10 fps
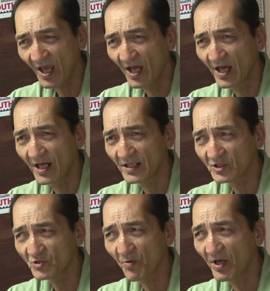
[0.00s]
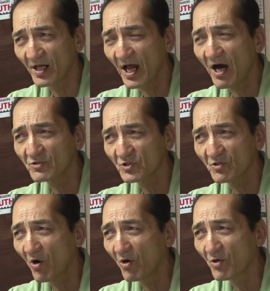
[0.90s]
and they spread it out
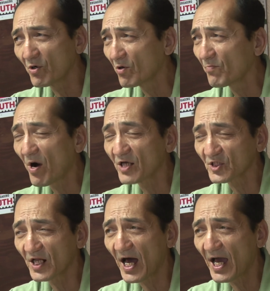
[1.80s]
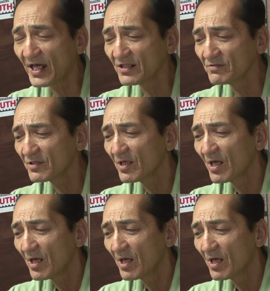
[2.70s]
to all parts of the island